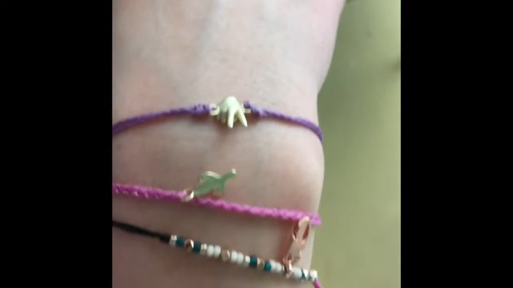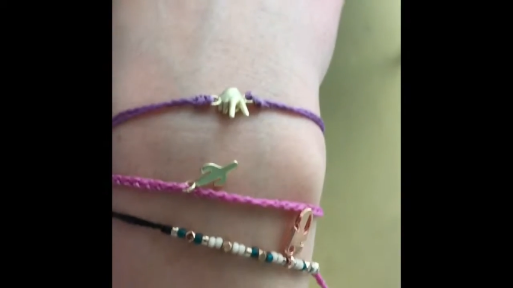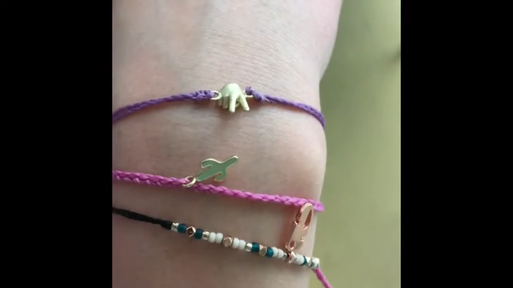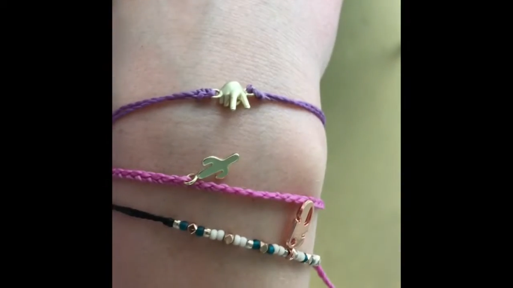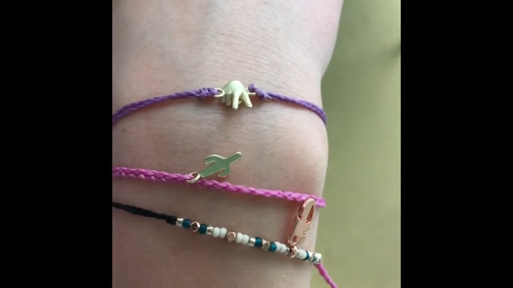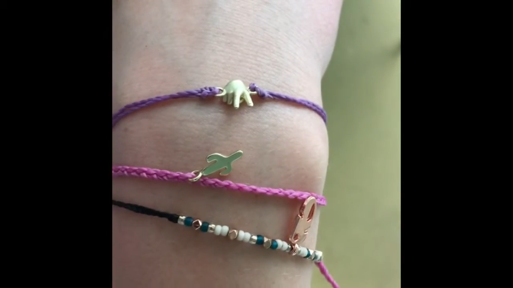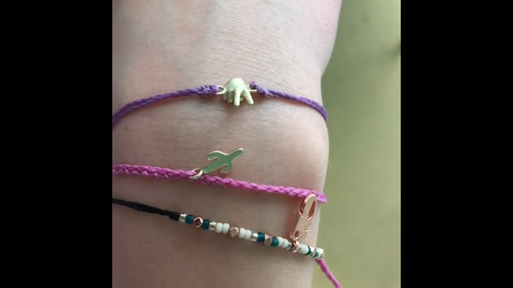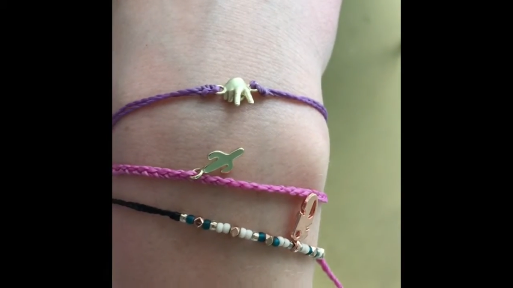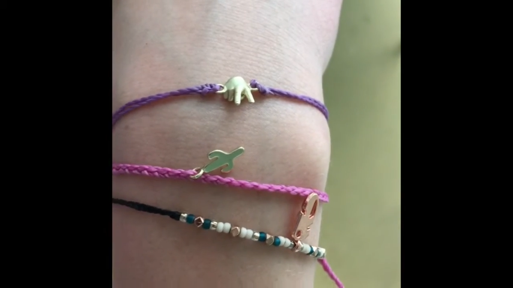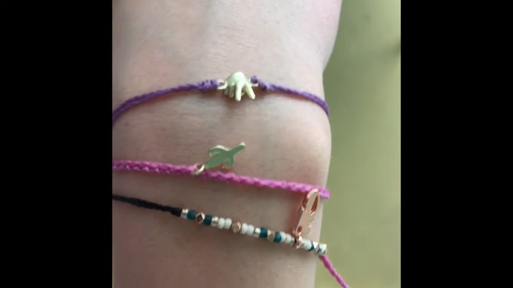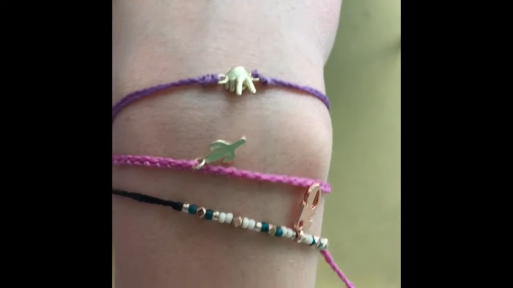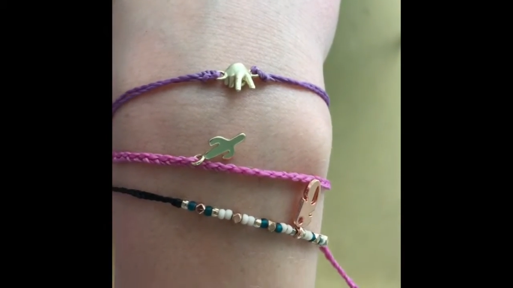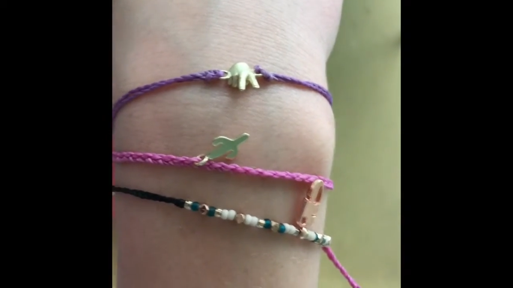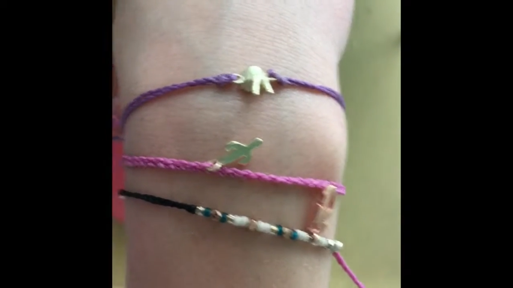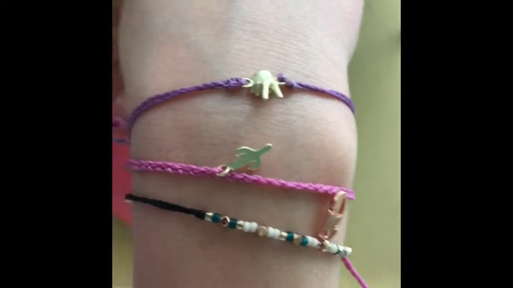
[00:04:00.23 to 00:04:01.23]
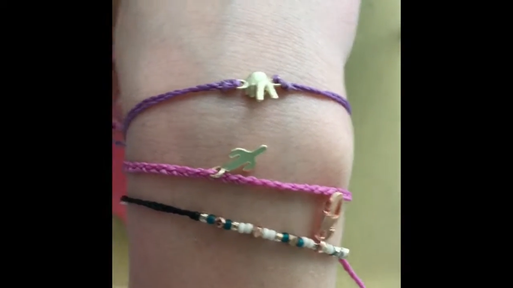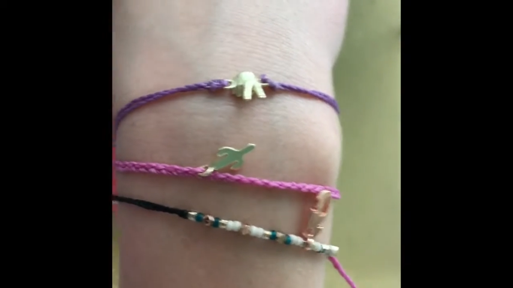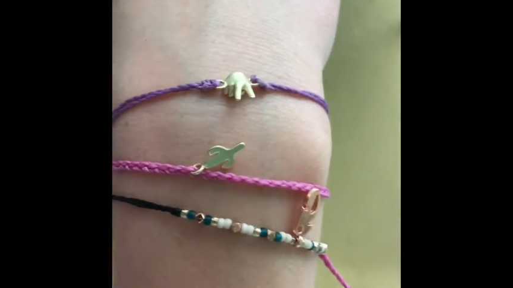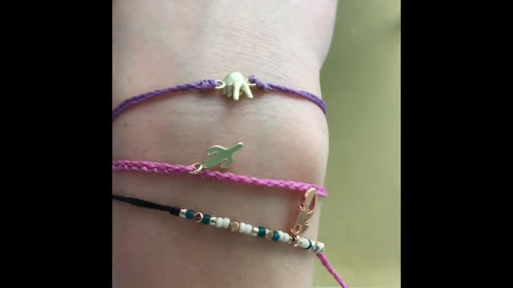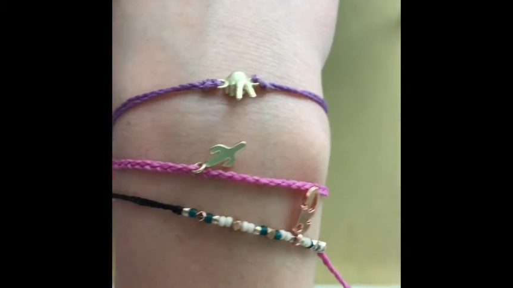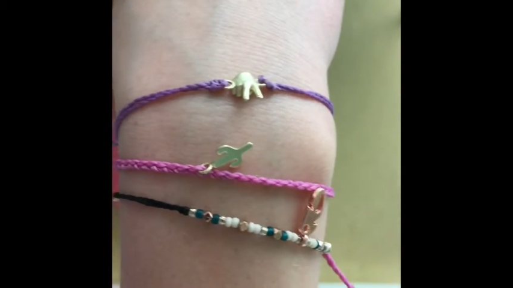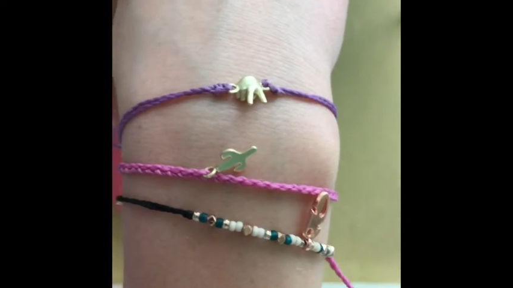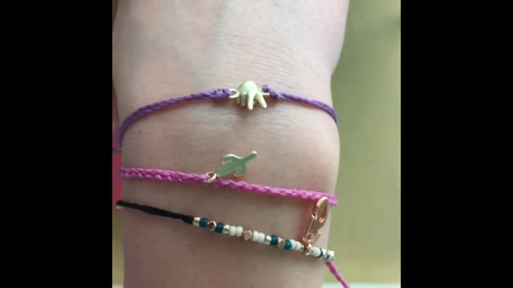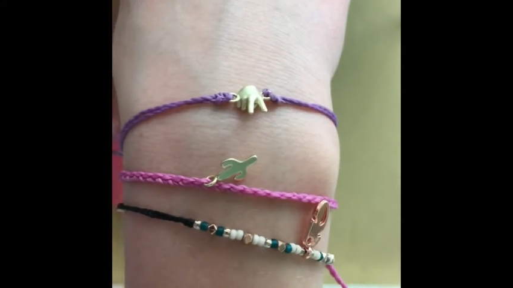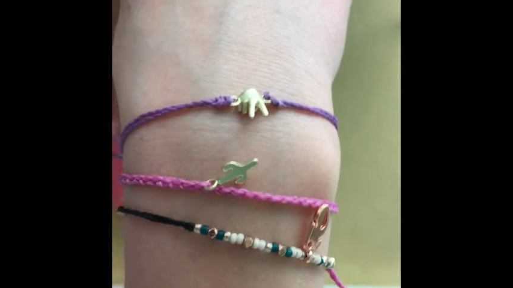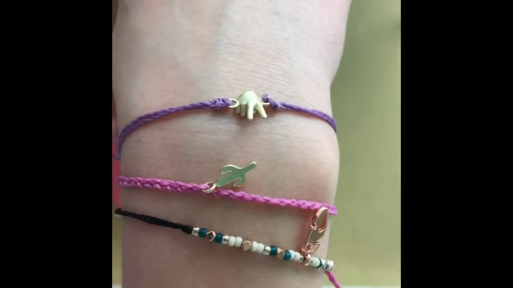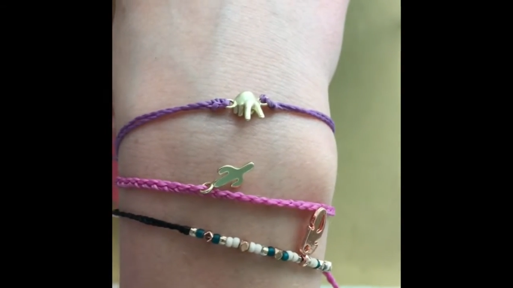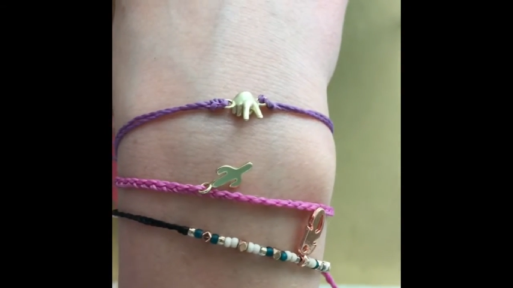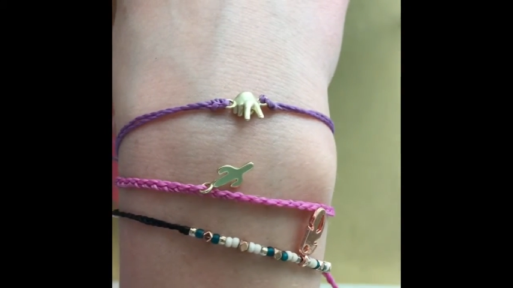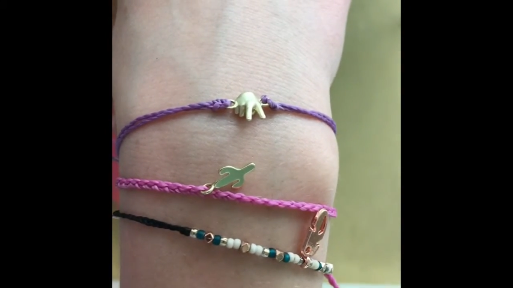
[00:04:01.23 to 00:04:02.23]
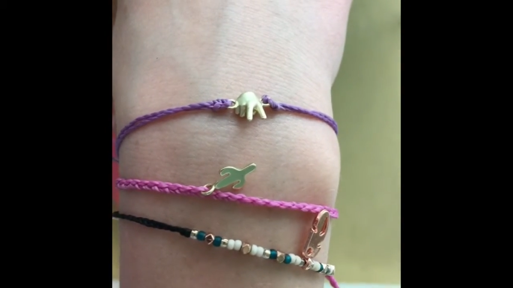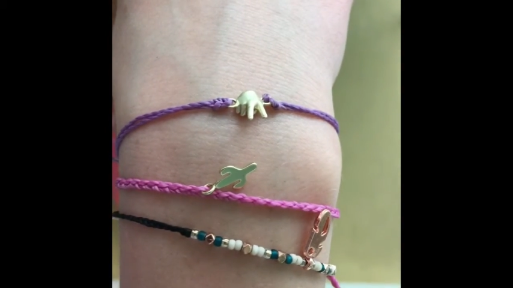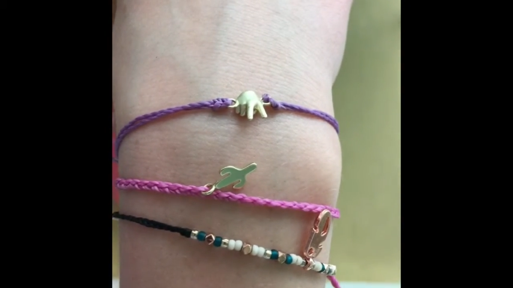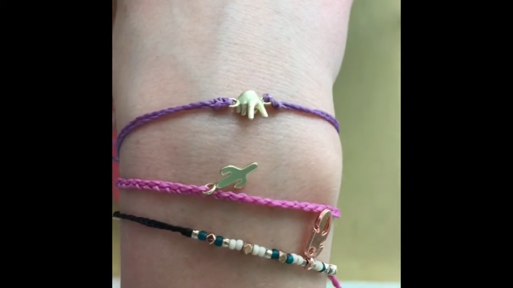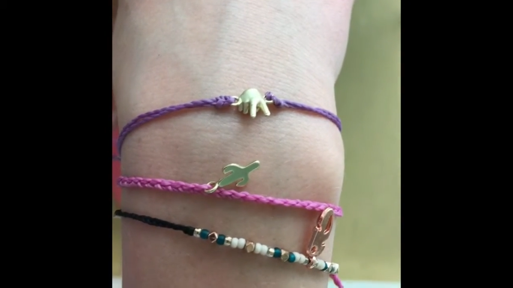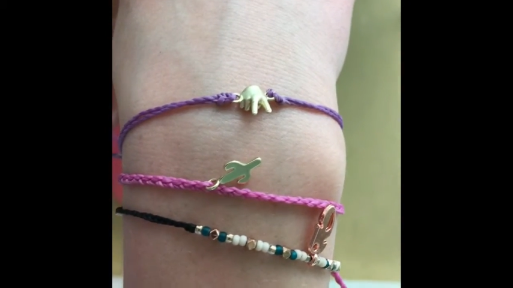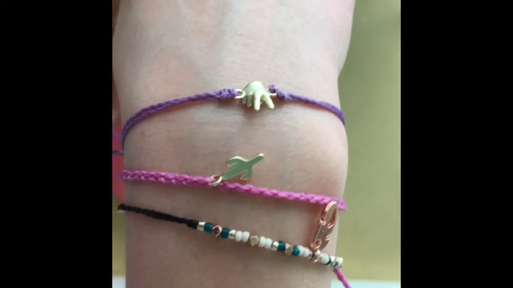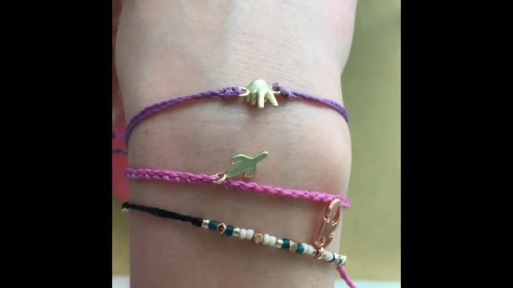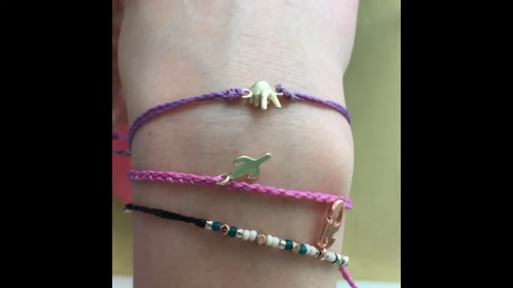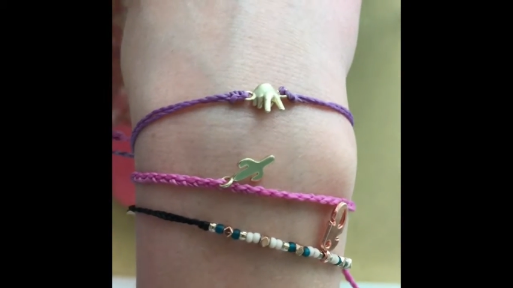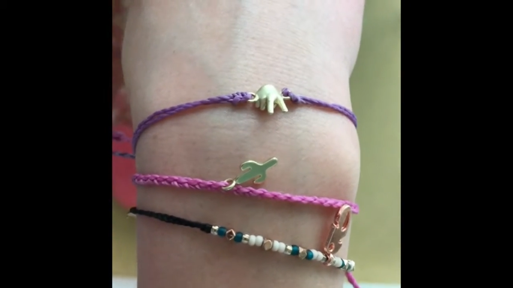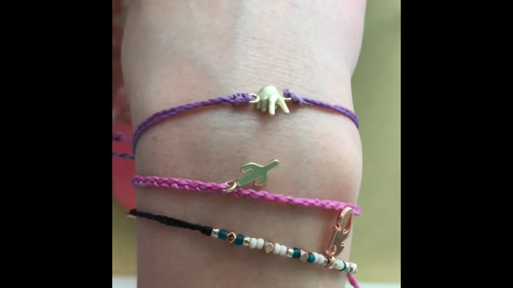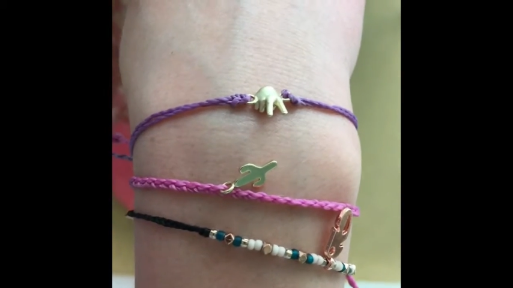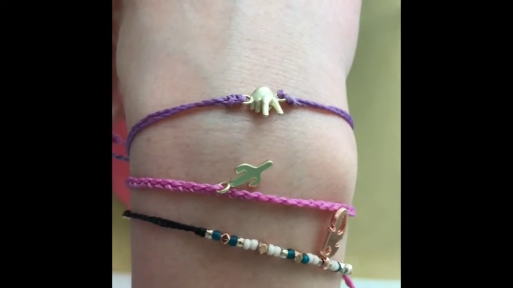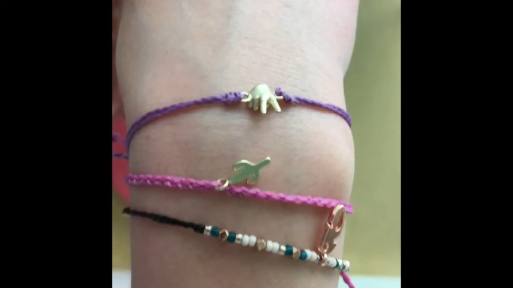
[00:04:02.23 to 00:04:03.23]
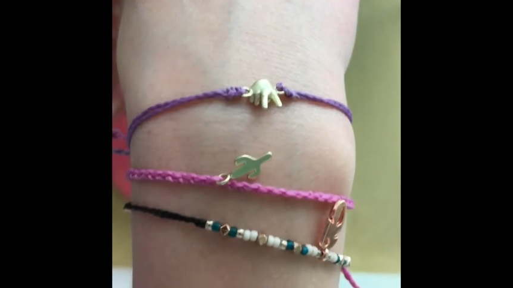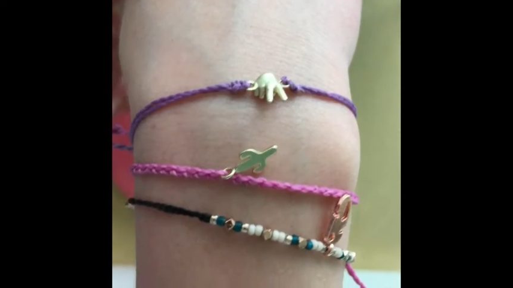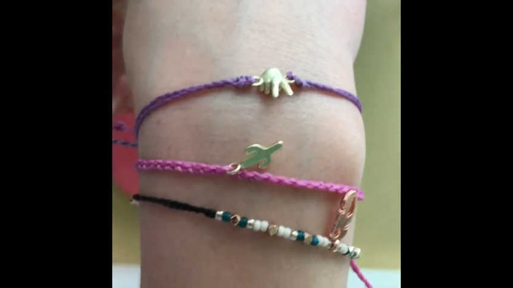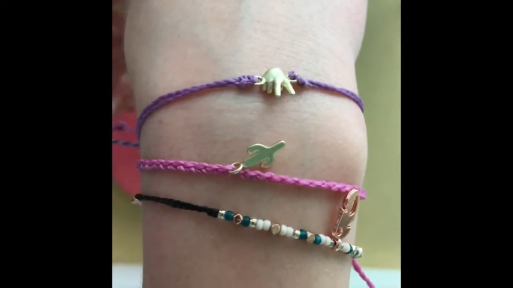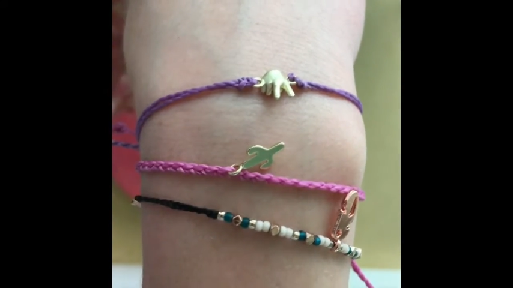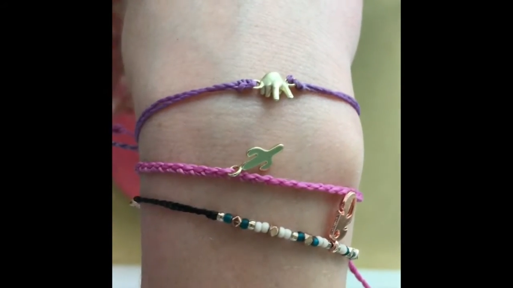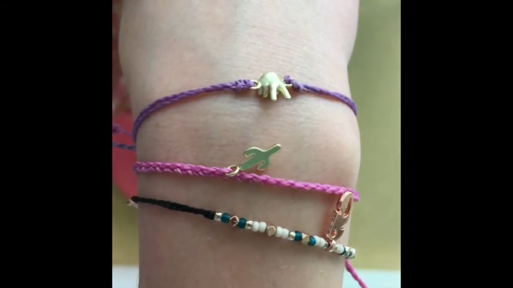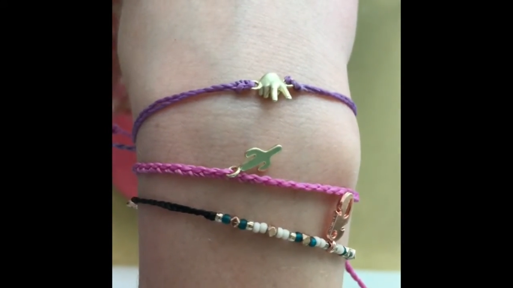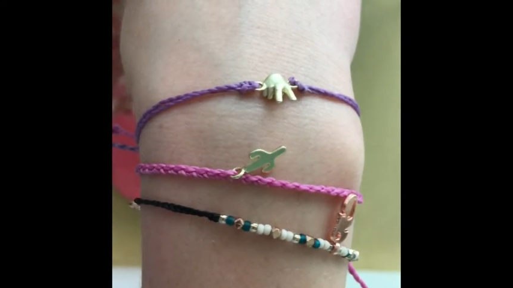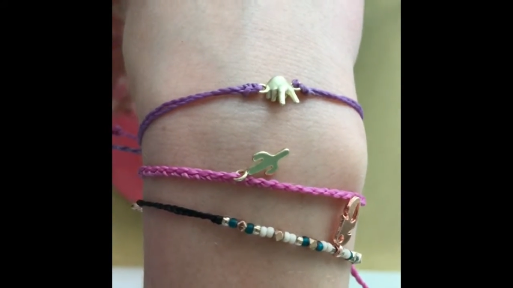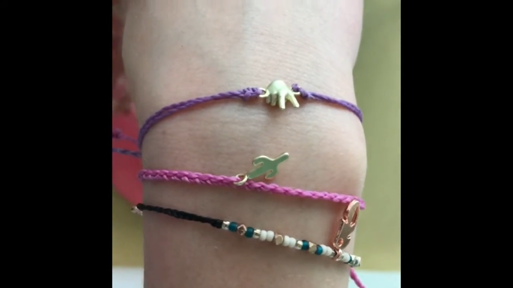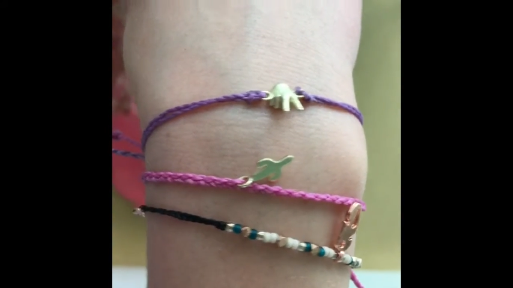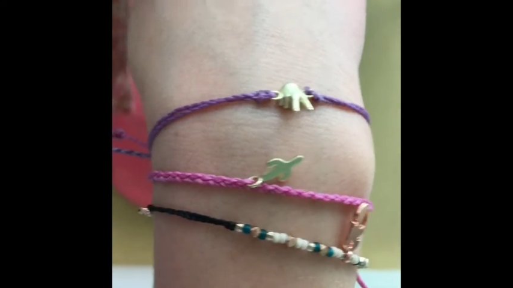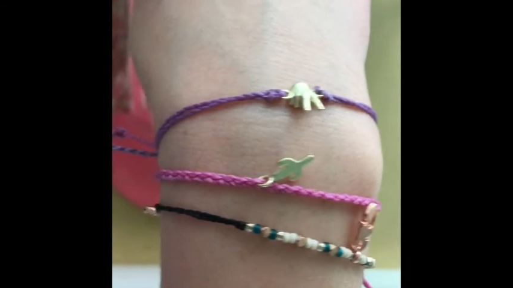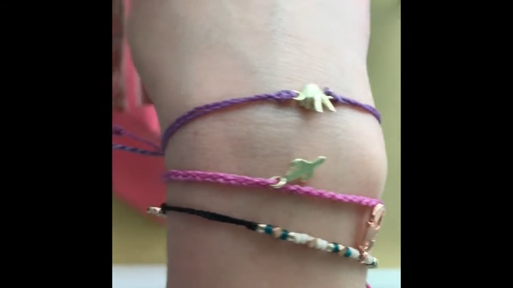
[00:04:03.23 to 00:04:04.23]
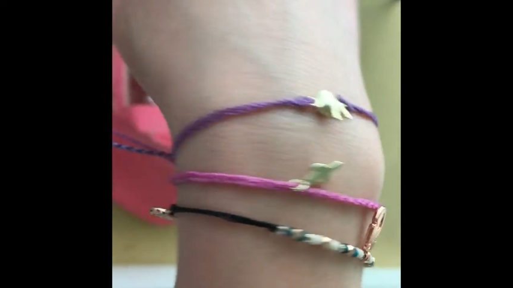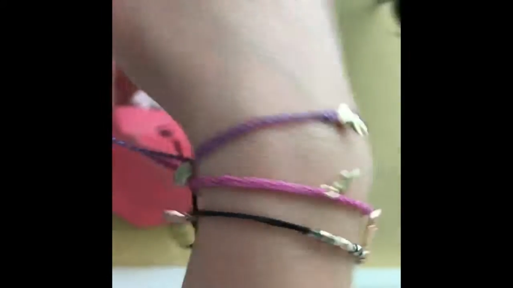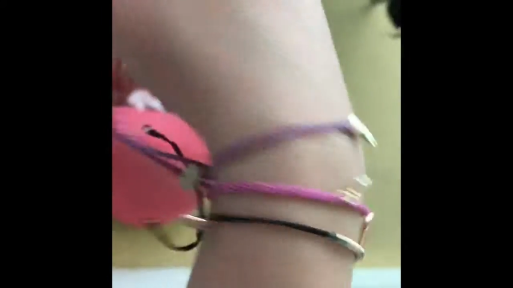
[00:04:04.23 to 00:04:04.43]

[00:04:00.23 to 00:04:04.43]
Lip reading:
(no speaker visible)